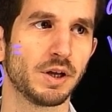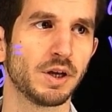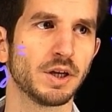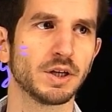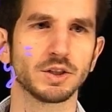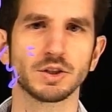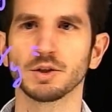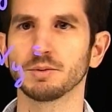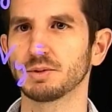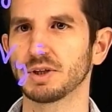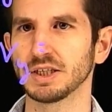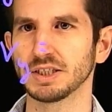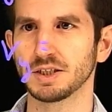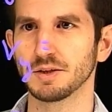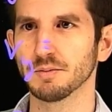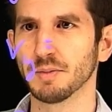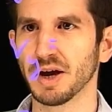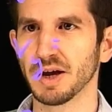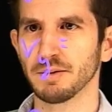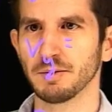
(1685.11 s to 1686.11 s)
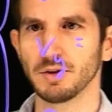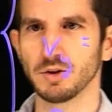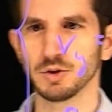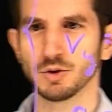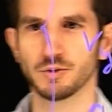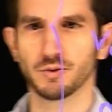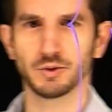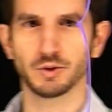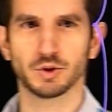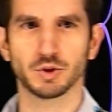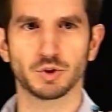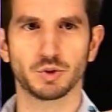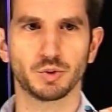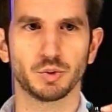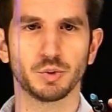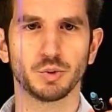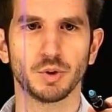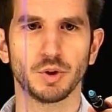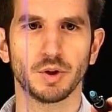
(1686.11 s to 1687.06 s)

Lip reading: Sometimes it might be useful just to